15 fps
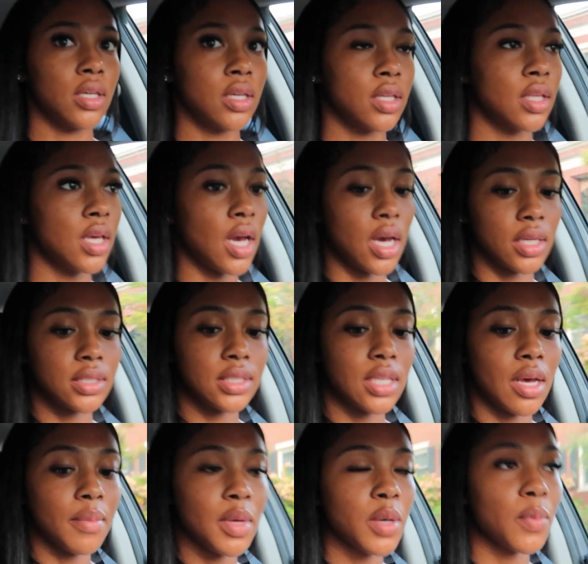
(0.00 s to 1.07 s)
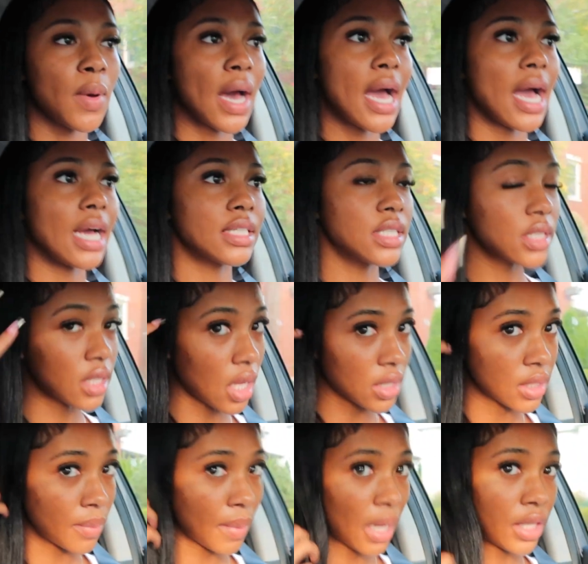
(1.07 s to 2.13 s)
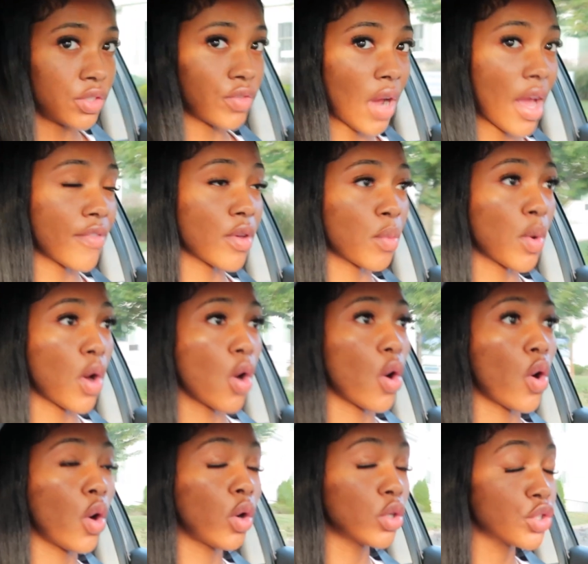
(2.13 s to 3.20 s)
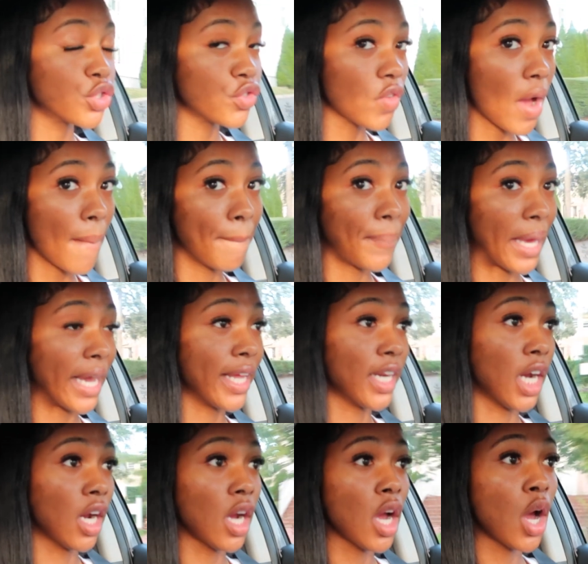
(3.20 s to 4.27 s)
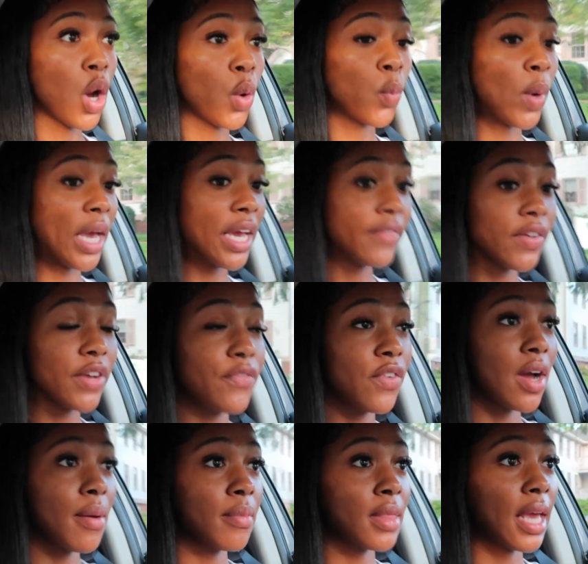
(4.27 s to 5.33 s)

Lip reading: Y'all, tell me why I just saw somebody driving with a whole Trump banner waving from